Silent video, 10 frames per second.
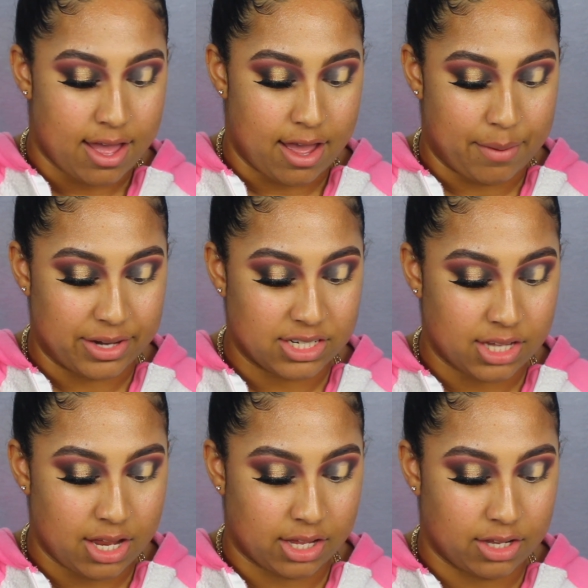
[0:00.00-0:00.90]
I
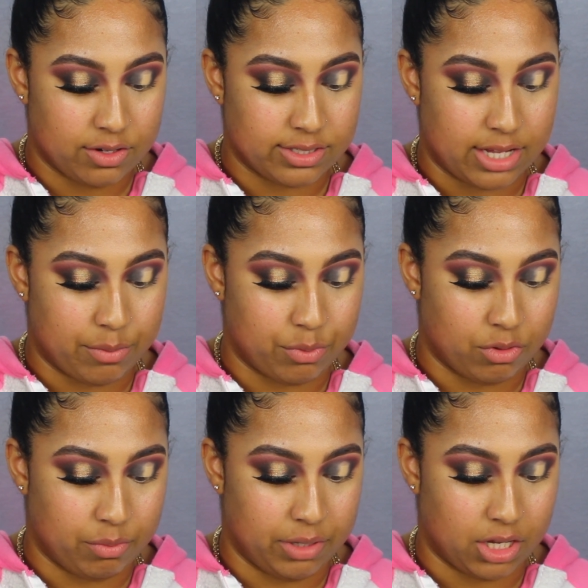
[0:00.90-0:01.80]
just got like a little
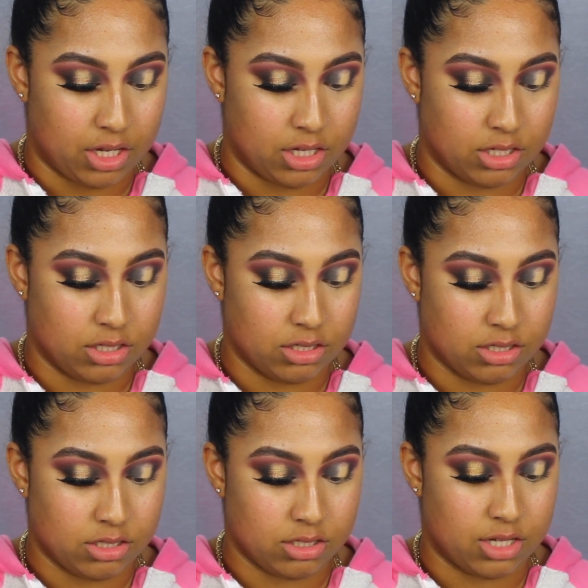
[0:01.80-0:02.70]
sample
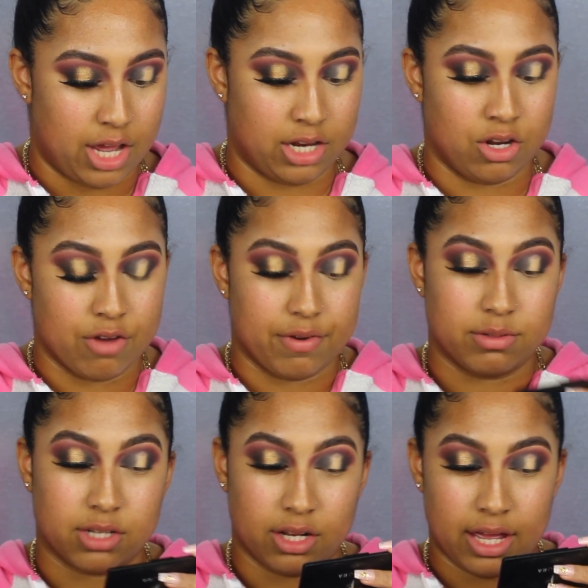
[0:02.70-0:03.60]
because I didn't know if I
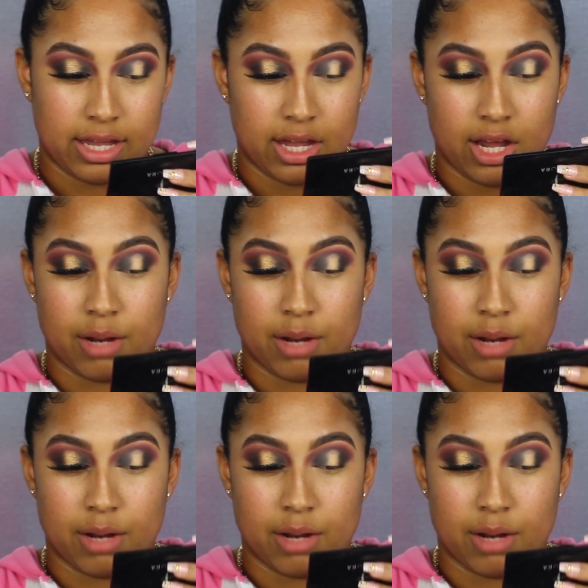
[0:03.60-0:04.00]
was going to like it.